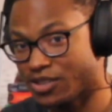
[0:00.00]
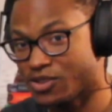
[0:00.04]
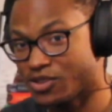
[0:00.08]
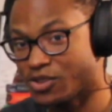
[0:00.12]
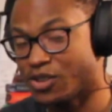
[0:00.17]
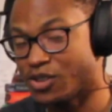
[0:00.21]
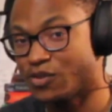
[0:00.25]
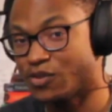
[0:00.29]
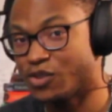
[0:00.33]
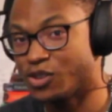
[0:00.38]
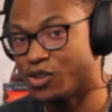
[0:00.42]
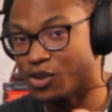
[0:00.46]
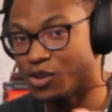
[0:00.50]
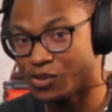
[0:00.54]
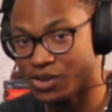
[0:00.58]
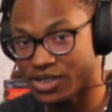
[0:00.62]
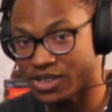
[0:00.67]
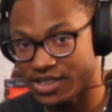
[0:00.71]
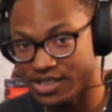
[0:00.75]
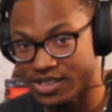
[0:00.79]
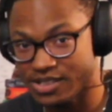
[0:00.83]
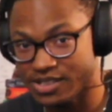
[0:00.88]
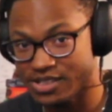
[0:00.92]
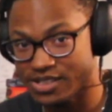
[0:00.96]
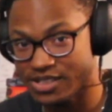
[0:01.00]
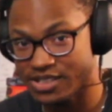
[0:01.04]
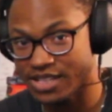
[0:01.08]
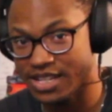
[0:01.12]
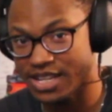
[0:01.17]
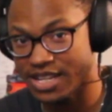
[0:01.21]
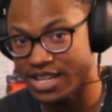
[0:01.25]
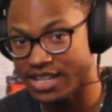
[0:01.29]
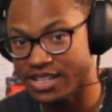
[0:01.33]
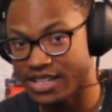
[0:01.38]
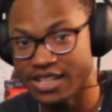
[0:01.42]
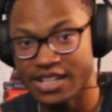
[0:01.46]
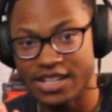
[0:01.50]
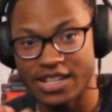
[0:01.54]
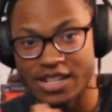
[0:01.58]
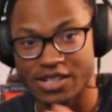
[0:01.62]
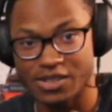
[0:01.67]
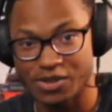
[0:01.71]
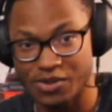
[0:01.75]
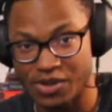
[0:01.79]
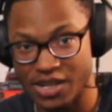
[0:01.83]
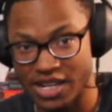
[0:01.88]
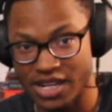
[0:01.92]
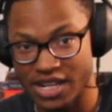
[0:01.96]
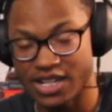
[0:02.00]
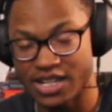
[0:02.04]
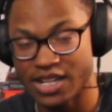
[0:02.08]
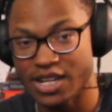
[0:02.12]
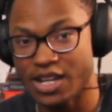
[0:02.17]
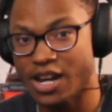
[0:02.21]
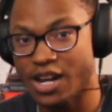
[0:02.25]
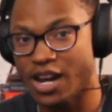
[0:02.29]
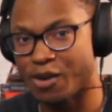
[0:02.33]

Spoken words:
So if you don't want to listen to that, that's okay.